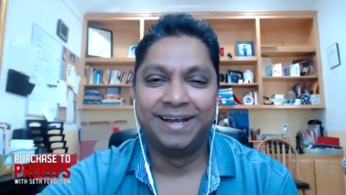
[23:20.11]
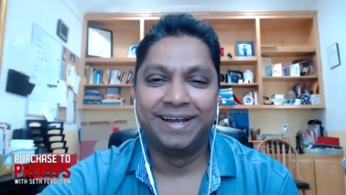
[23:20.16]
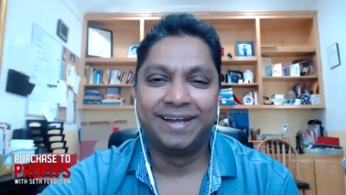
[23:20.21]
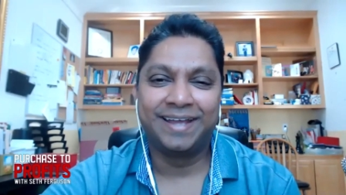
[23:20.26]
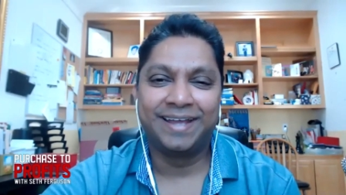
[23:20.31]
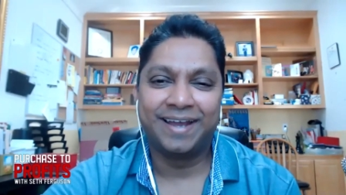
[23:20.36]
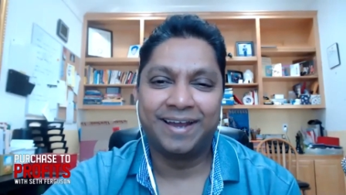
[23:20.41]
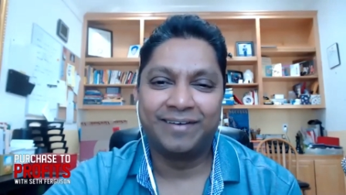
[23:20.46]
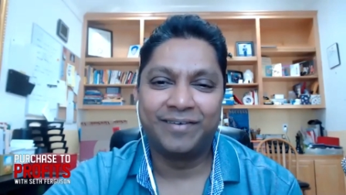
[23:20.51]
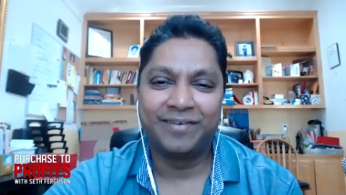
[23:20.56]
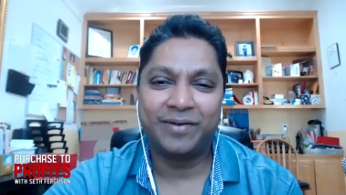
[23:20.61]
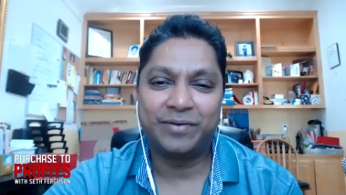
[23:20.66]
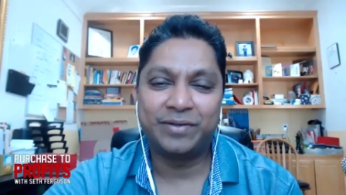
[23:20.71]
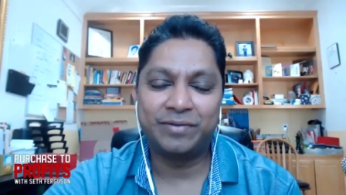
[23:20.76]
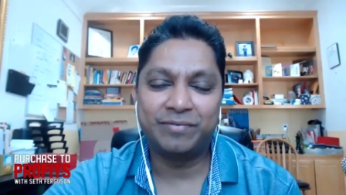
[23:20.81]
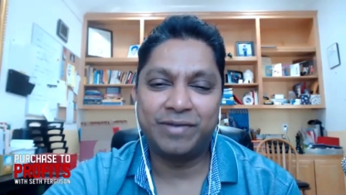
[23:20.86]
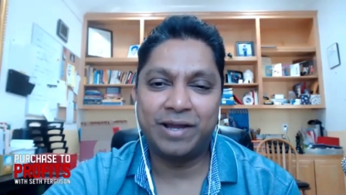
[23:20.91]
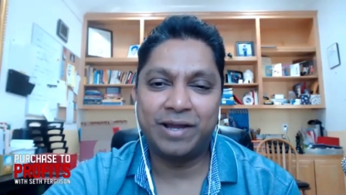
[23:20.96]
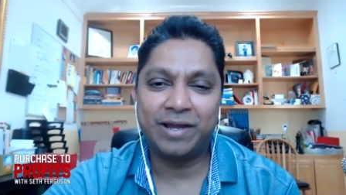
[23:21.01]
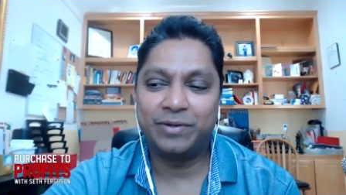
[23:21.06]
yeah, we have to
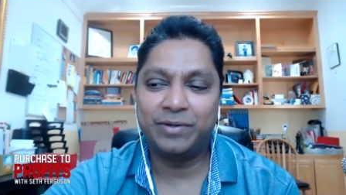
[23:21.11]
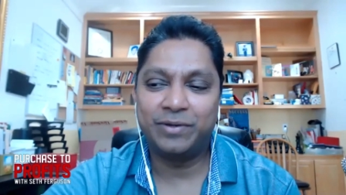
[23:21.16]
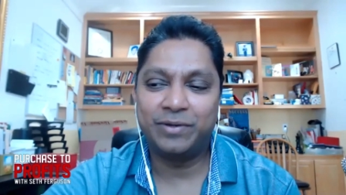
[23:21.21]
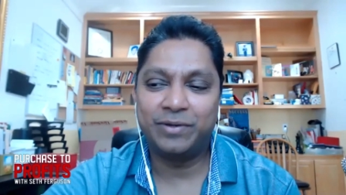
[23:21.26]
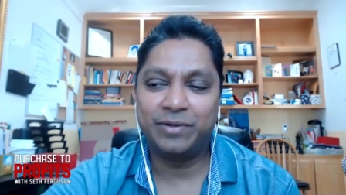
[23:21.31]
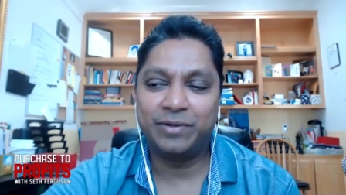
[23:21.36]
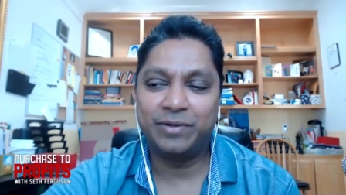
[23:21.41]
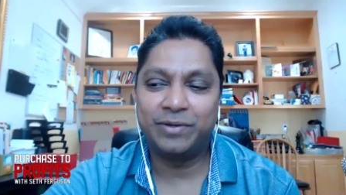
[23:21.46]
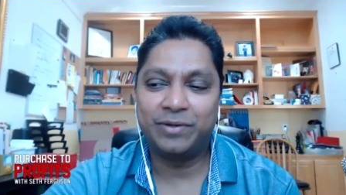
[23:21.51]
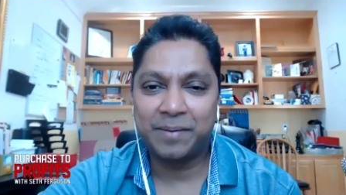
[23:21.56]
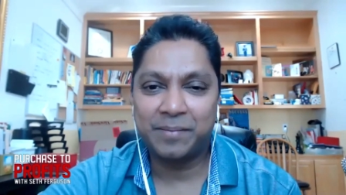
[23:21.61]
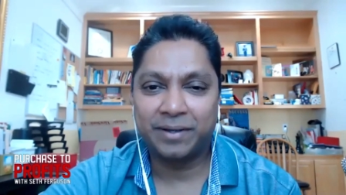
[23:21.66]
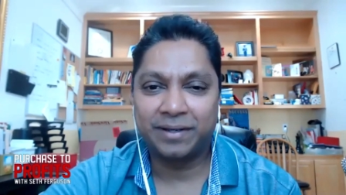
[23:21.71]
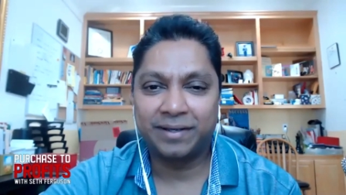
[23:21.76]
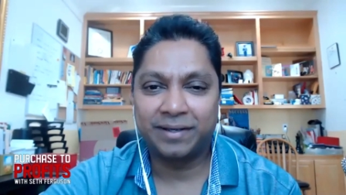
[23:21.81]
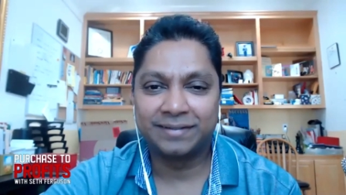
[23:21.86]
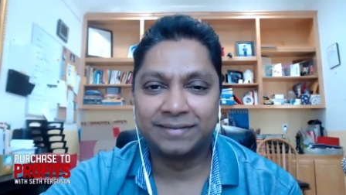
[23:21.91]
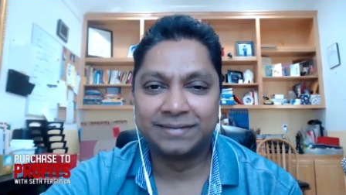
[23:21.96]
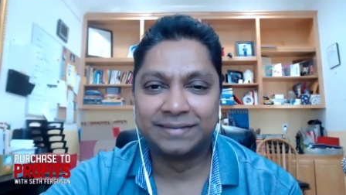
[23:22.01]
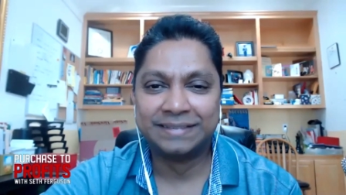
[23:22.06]
evaluate at that time, I
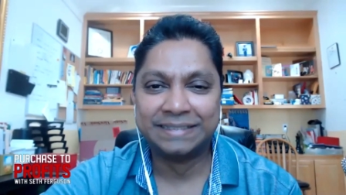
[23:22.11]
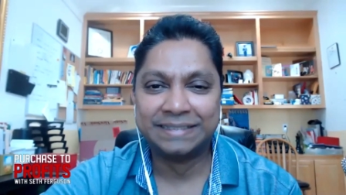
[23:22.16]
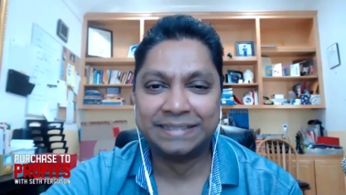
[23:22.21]
guess.